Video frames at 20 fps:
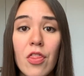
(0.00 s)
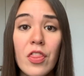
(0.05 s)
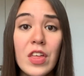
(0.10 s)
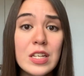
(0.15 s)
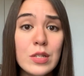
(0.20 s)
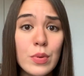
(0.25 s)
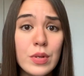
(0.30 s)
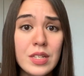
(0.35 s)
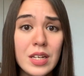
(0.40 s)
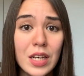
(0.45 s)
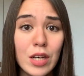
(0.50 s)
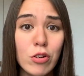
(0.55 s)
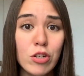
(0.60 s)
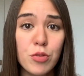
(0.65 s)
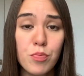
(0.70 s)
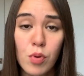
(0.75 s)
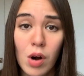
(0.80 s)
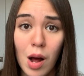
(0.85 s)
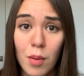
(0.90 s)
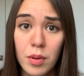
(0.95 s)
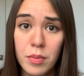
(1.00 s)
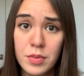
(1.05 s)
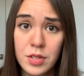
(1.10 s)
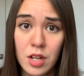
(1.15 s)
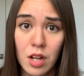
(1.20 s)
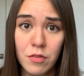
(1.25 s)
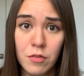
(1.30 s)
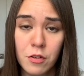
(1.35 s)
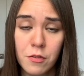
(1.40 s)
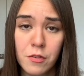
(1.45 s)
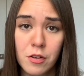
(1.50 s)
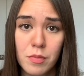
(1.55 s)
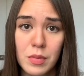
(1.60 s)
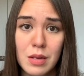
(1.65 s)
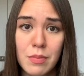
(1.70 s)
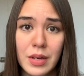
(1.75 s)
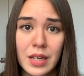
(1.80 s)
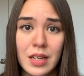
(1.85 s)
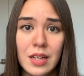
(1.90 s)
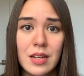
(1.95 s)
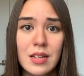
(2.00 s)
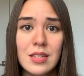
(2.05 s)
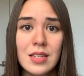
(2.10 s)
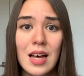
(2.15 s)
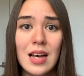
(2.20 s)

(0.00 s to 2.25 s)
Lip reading: This was a huge problem solver for me because